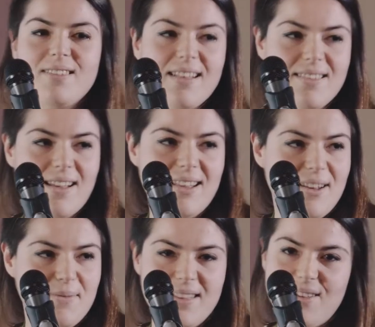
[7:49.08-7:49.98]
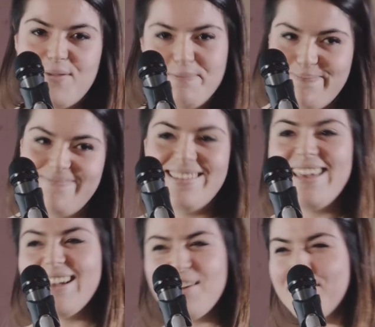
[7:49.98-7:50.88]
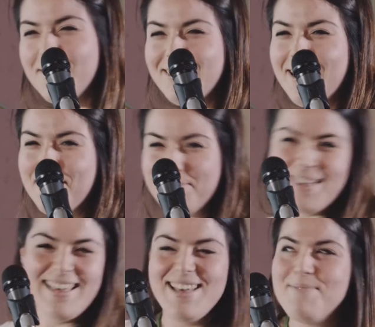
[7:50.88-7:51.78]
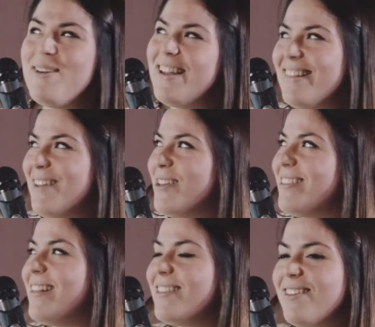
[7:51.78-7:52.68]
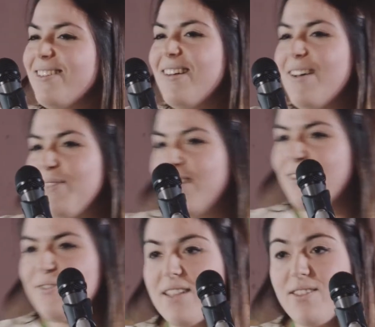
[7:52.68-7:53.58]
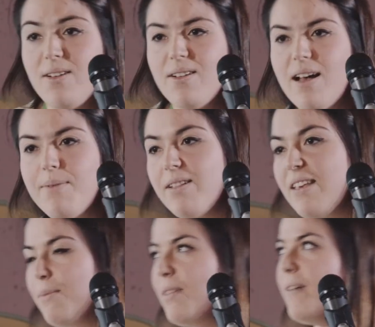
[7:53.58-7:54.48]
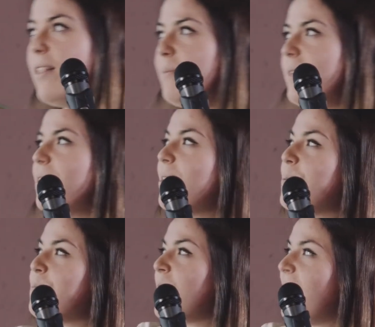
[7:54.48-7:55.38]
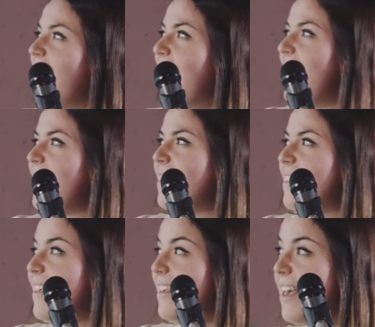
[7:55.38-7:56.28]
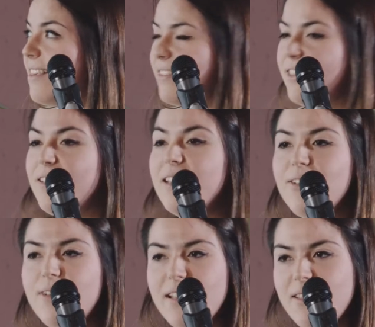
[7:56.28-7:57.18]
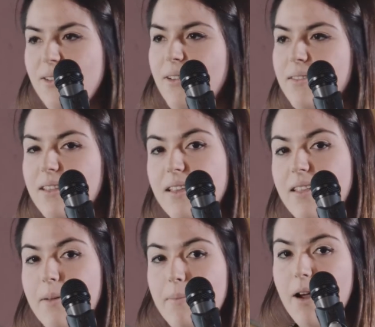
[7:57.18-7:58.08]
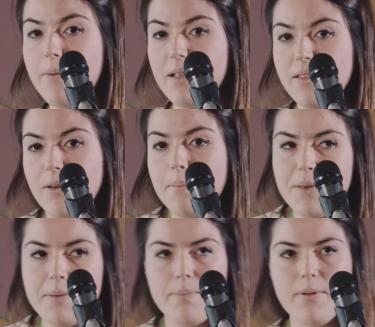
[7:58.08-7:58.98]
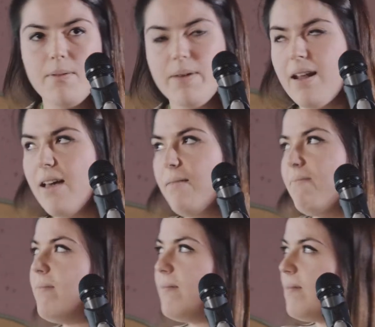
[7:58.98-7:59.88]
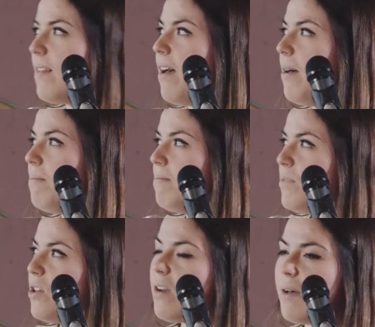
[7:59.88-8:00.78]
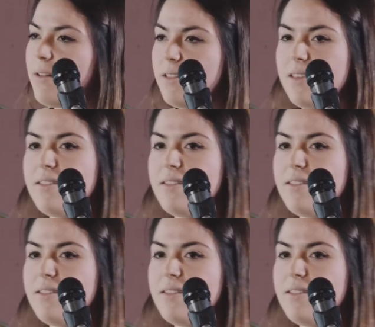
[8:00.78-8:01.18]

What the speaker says: also a little bit of, take care of yourselves, but it was also a bit of a talk about game development. And yes, you can create your own digital environment. Some people, when I talk about this